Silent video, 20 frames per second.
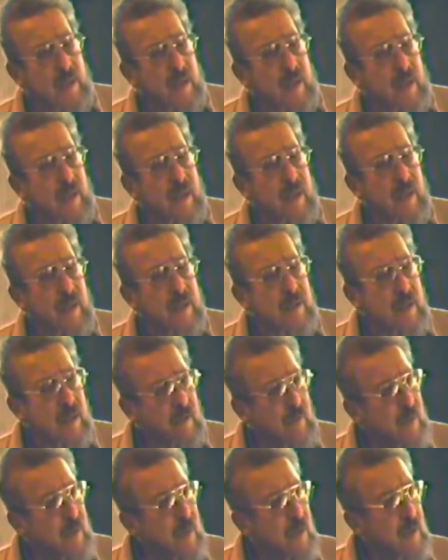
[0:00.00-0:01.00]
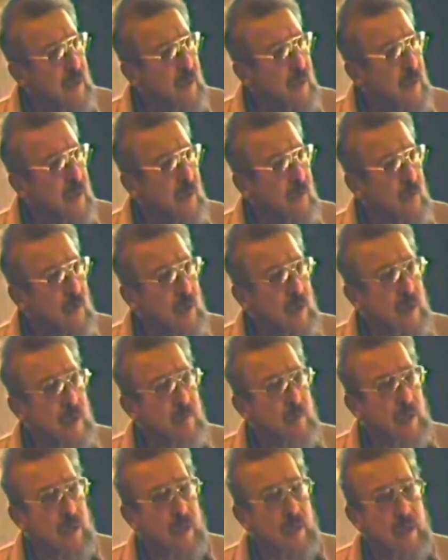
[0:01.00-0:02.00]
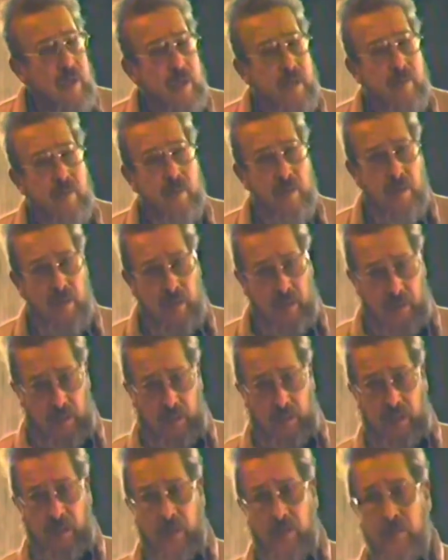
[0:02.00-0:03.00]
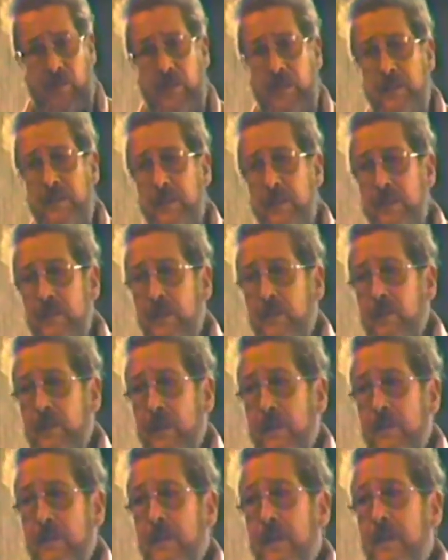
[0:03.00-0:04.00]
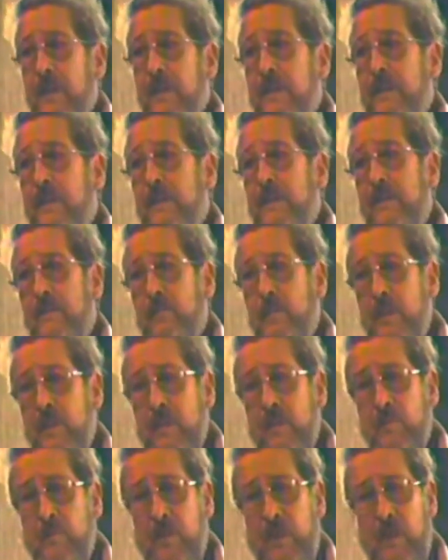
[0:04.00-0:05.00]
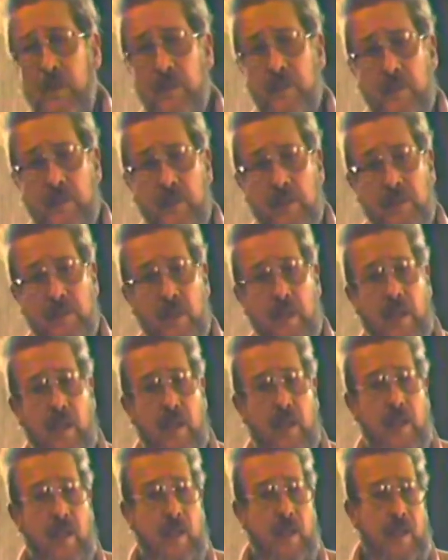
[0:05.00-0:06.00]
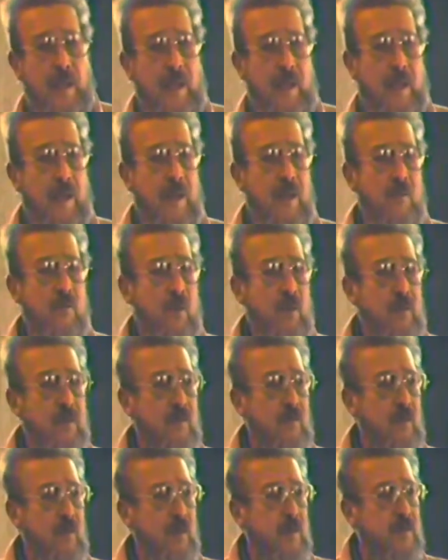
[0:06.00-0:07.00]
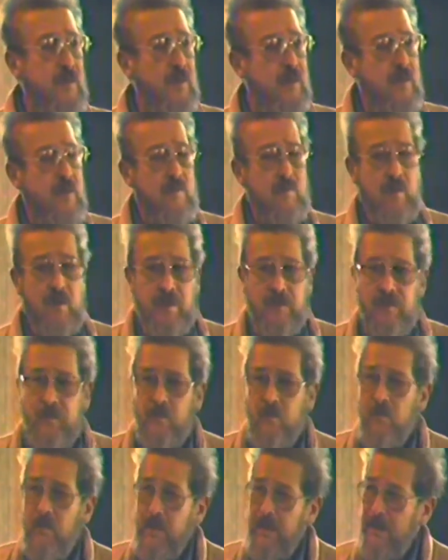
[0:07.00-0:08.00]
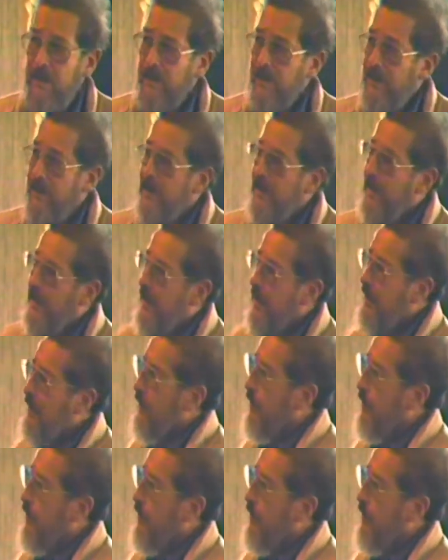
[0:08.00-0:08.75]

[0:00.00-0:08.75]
and I'd never done a lick of work in my life of any significance, being in politics. And I went to work as a commercial welder, and that was the